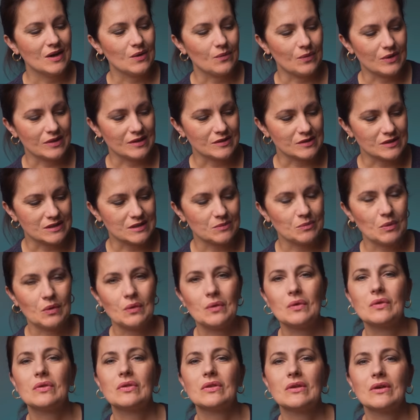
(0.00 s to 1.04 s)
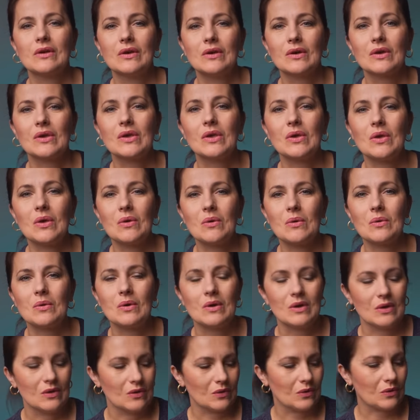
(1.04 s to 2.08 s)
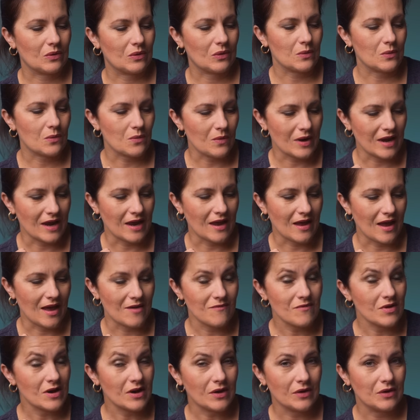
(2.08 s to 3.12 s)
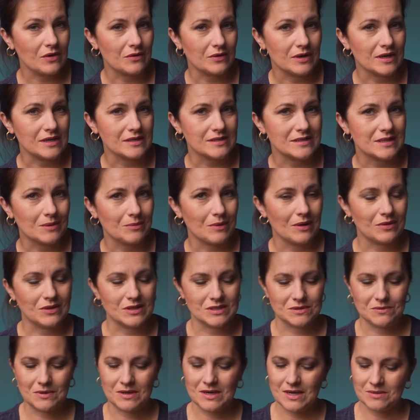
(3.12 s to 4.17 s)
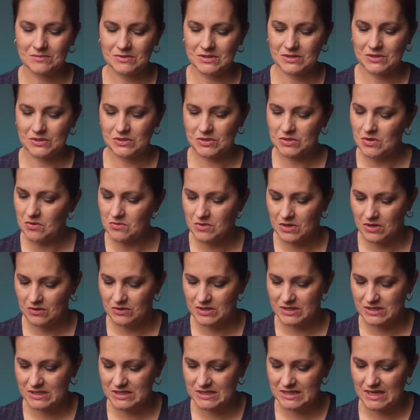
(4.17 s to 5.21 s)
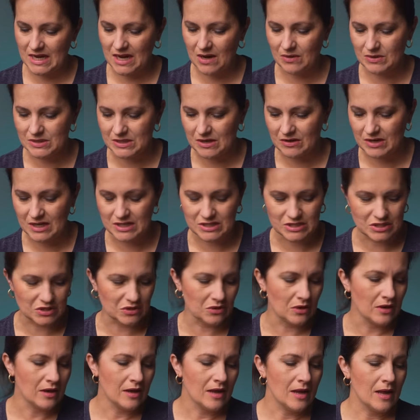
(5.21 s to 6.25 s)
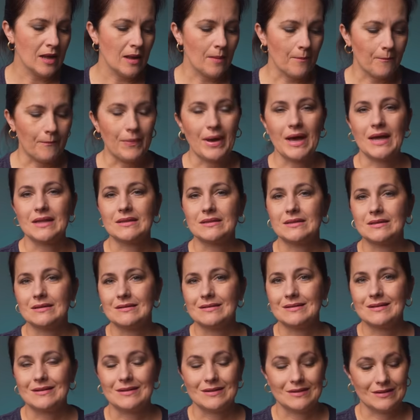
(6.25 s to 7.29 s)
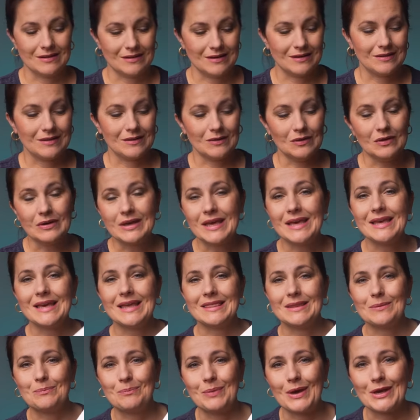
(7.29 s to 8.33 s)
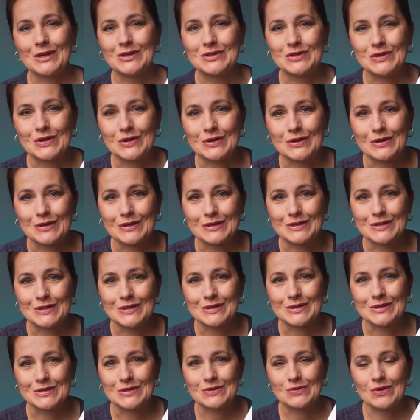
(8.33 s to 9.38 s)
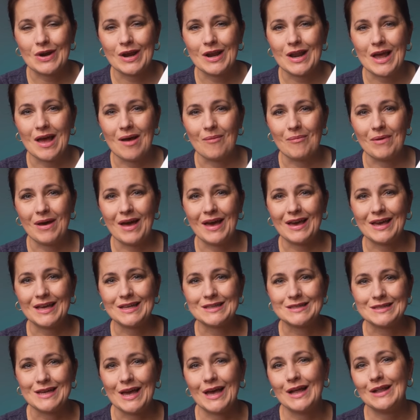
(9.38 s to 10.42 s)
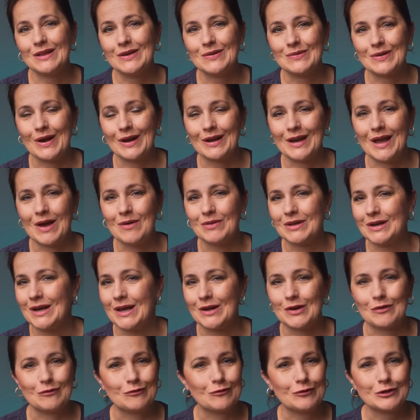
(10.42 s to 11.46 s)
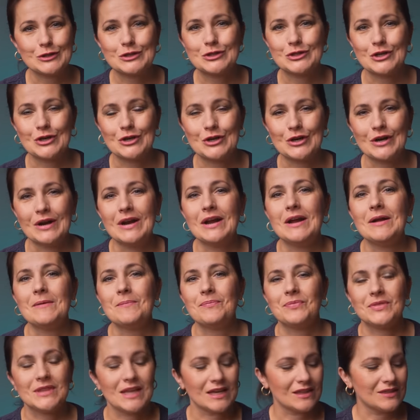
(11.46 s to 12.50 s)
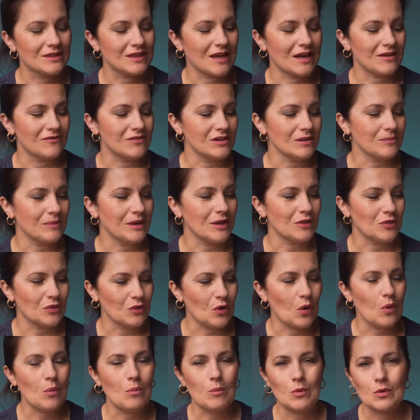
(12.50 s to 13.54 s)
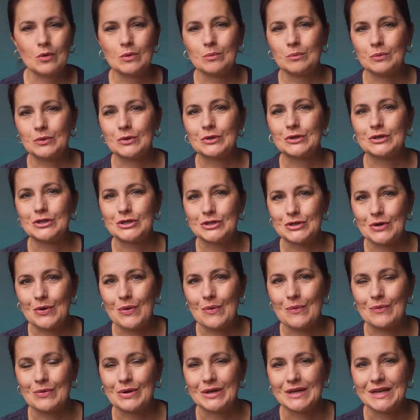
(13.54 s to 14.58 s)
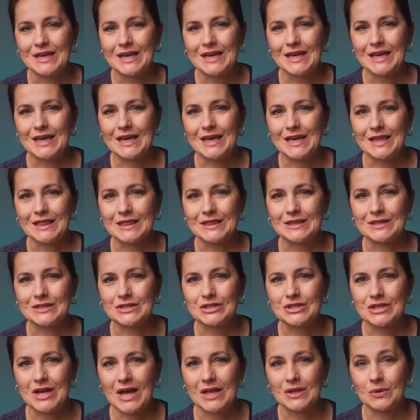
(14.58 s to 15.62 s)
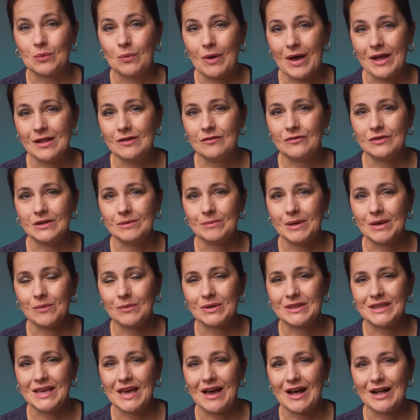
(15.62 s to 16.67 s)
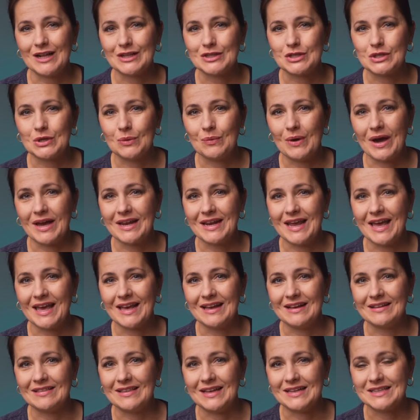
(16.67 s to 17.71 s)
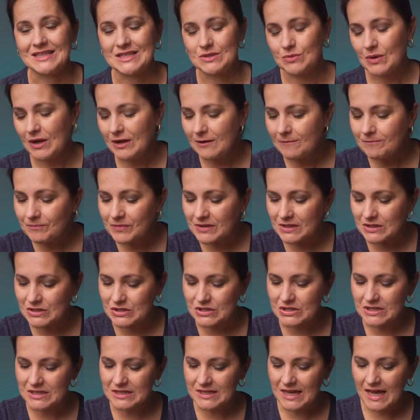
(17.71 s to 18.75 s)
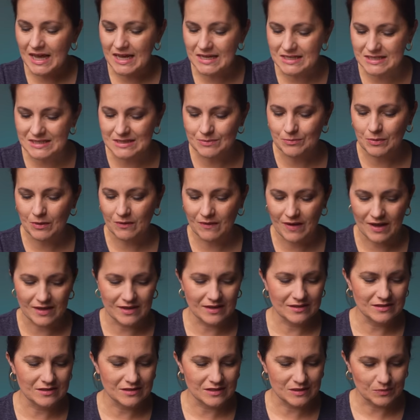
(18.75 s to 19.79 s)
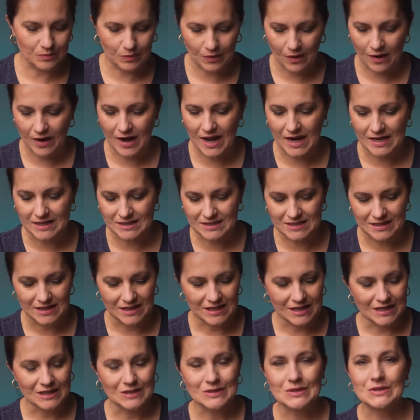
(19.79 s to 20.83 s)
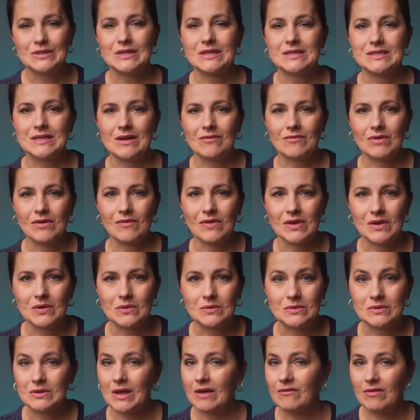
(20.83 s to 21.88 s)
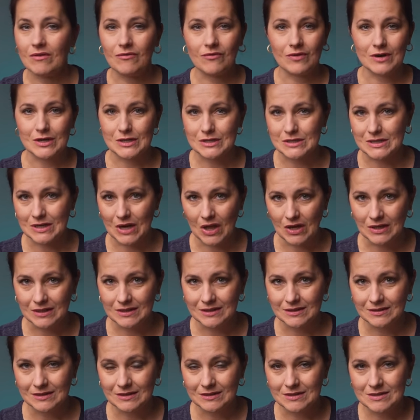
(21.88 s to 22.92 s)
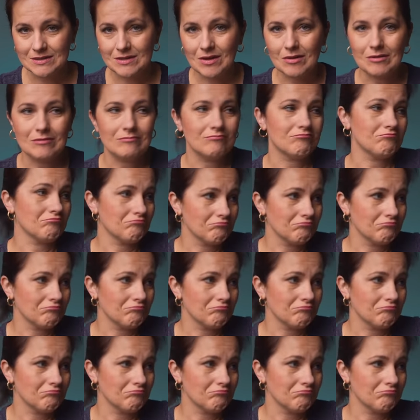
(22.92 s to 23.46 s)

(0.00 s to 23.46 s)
with Smooth Q3. I'm very curious about this one. I'm so curious to see how it's gonna do. But looking at the picture straight up, I can tell you right now that I know for sure that there will be no more motor shown in the shot while filming with the ultra wide angle lens. Well, Zhiyun has provided this product to test and review to have a first look. So